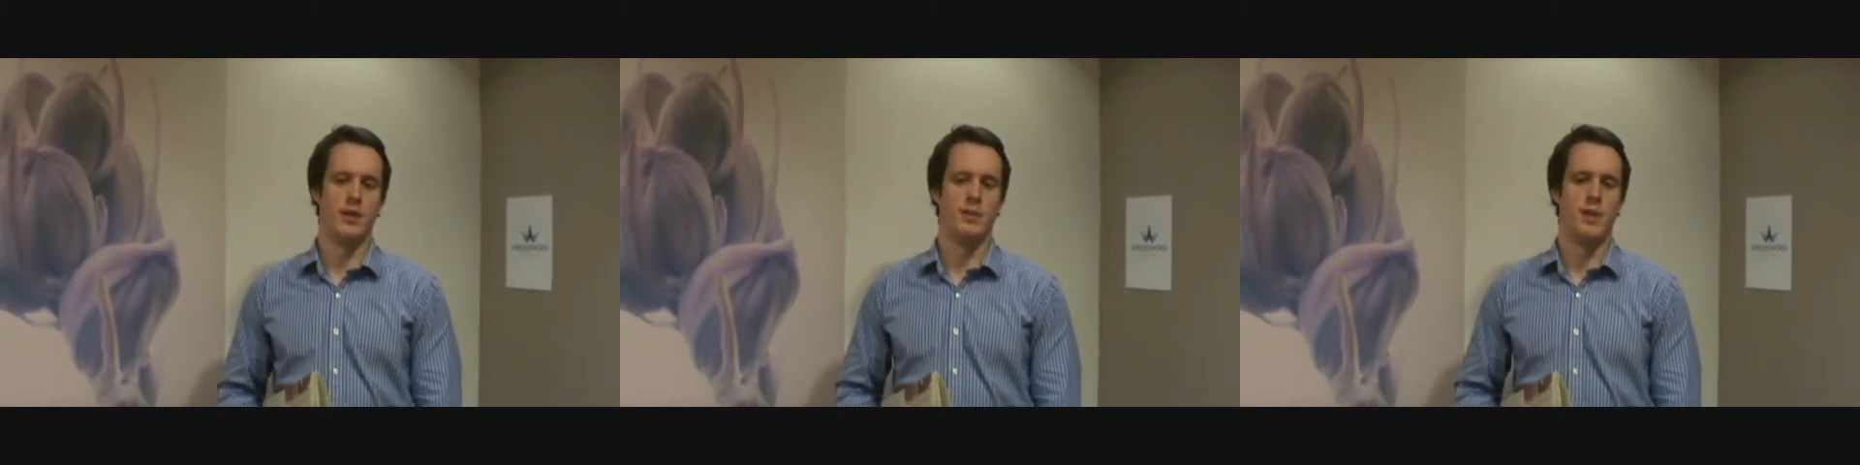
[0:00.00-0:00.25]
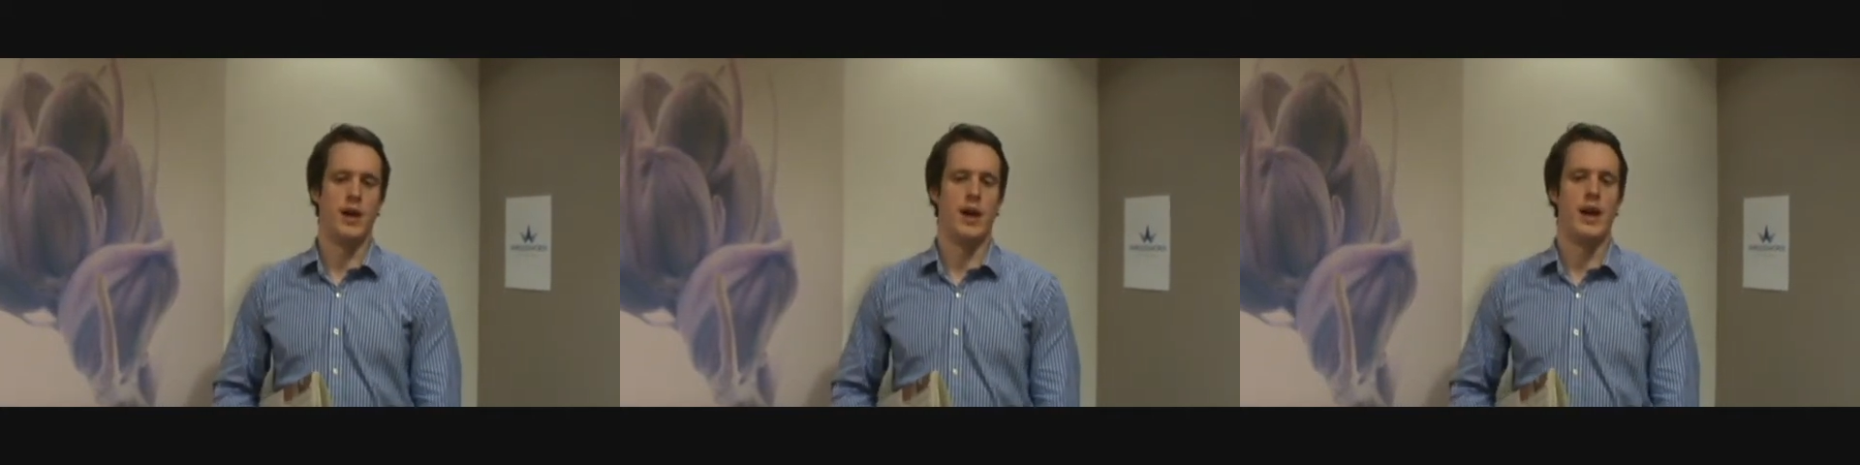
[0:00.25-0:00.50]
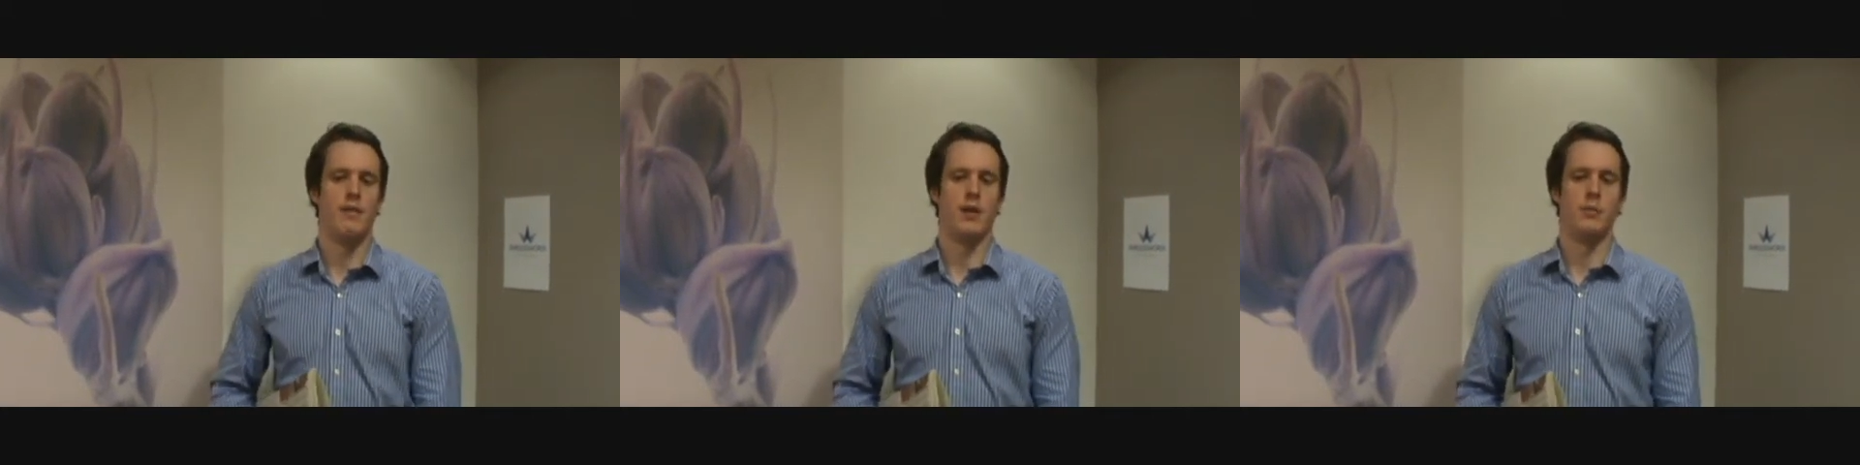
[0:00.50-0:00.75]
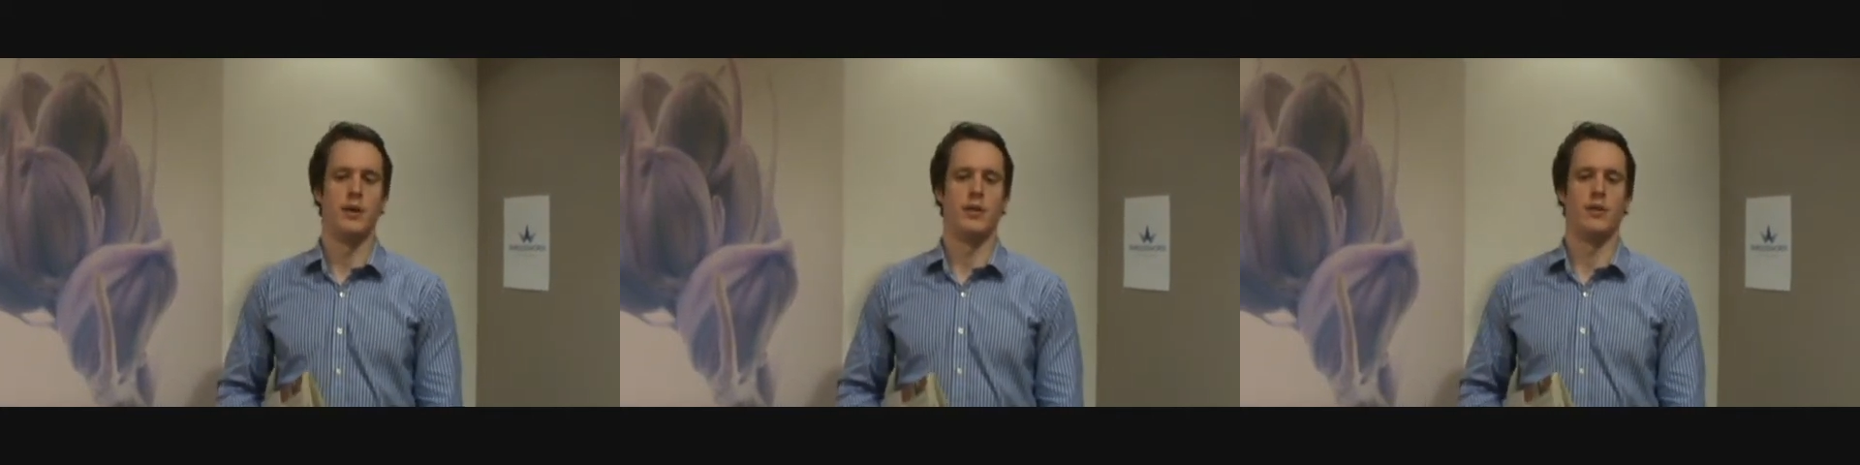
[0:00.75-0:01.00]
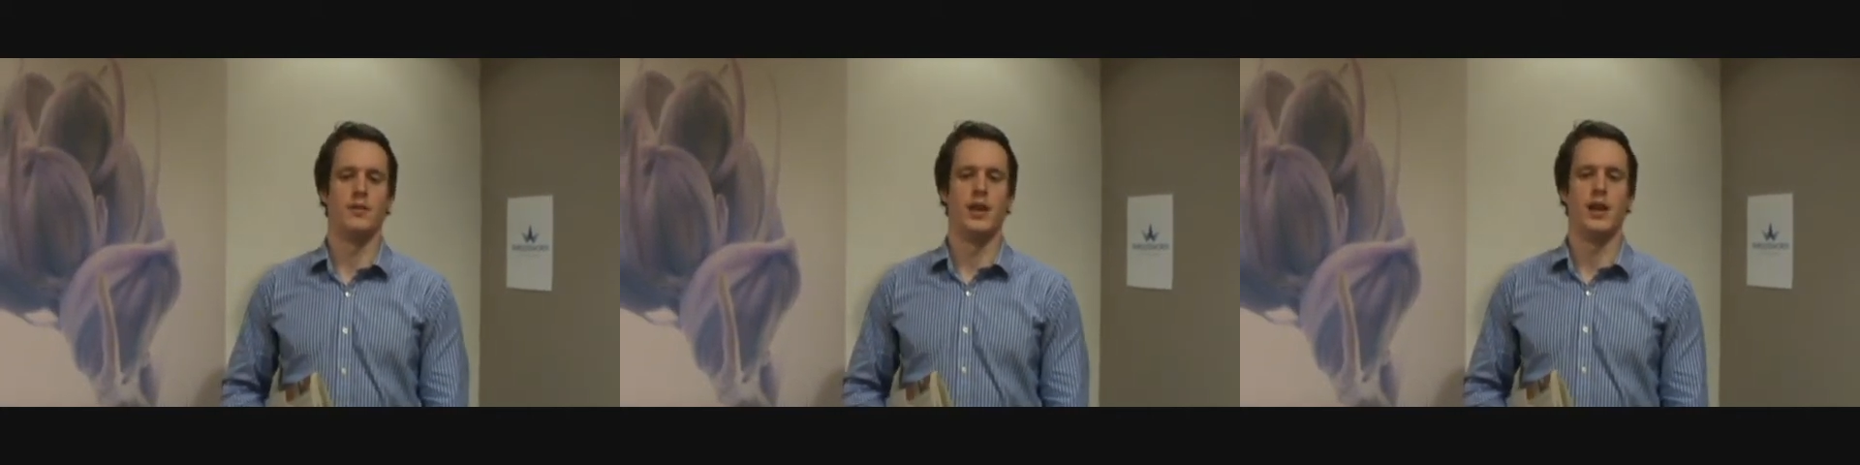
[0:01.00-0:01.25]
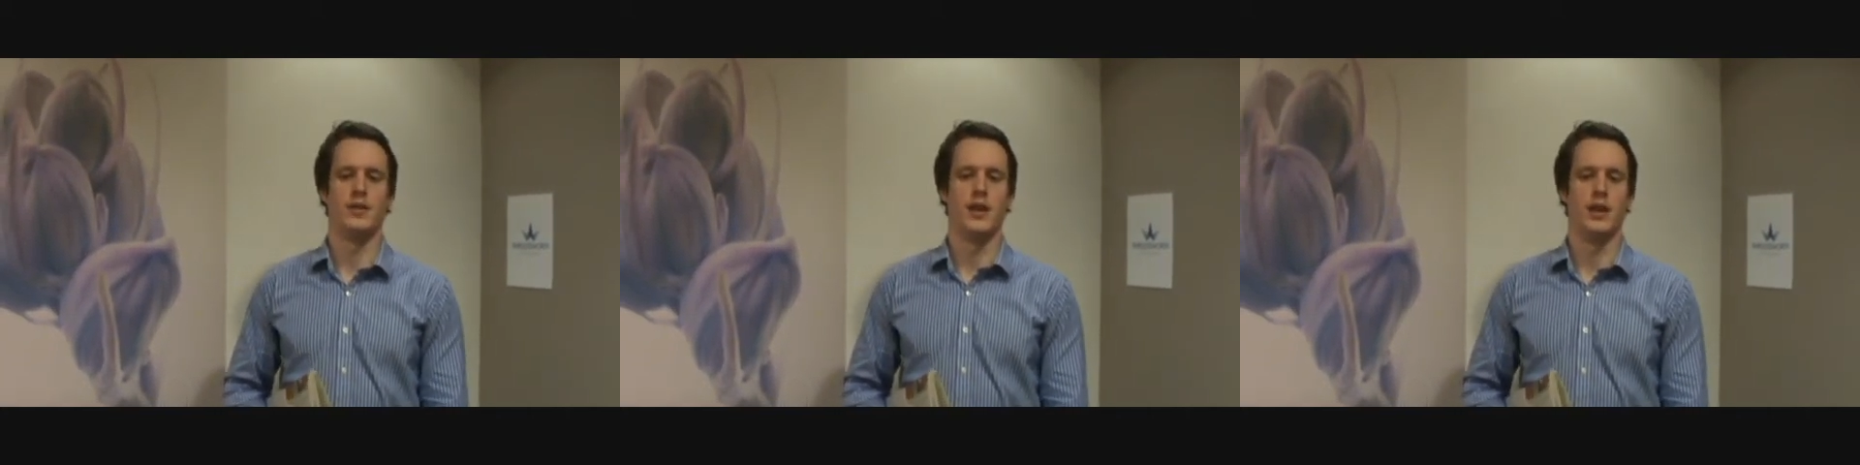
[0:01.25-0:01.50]
had to bear a heavier burden of
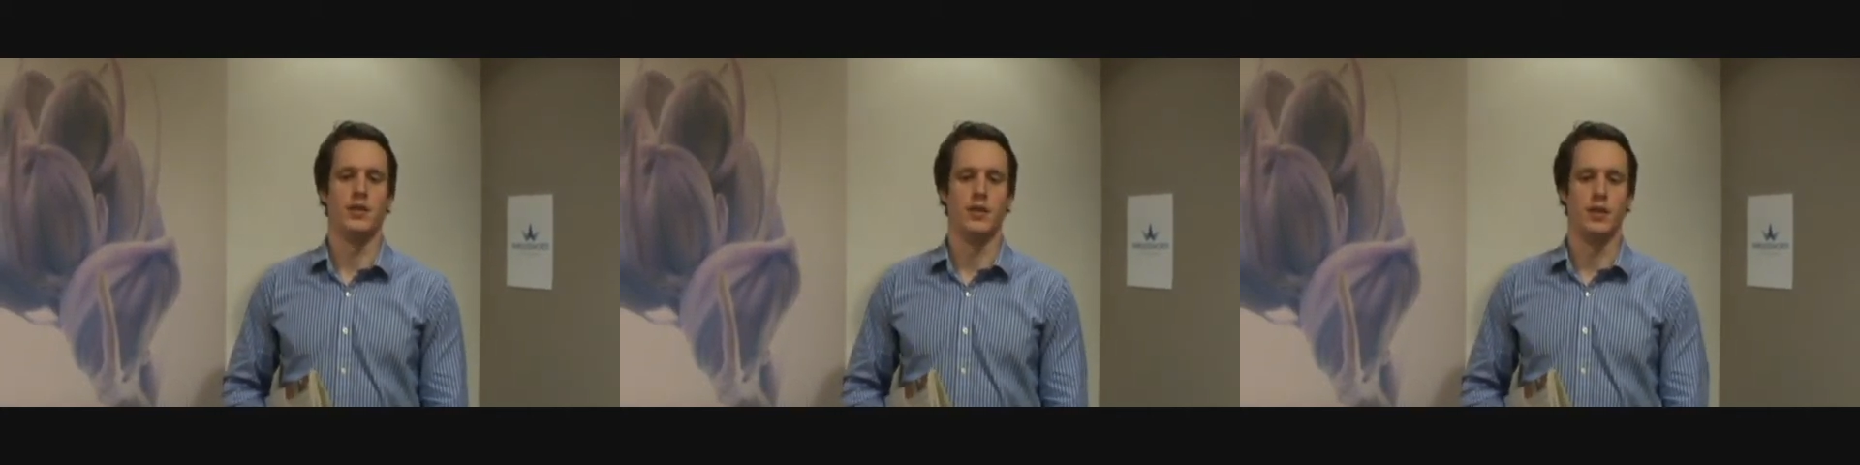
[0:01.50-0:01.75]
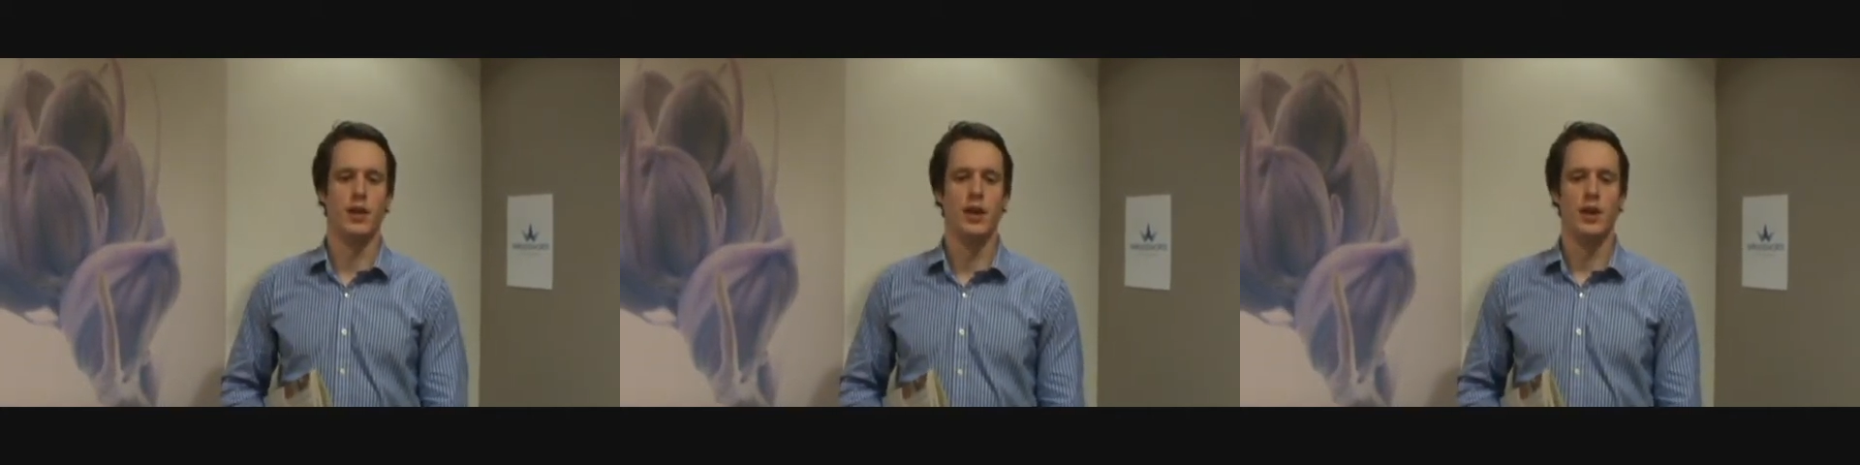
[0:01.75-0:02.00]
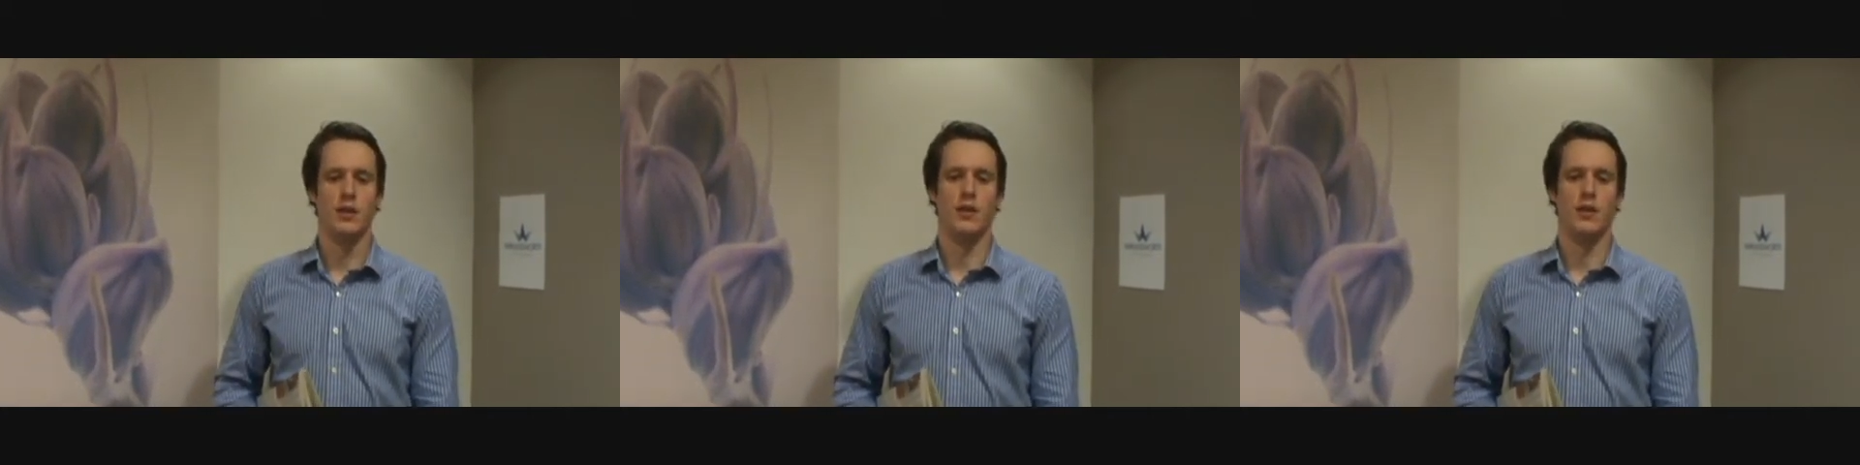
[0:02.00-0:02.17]
taxation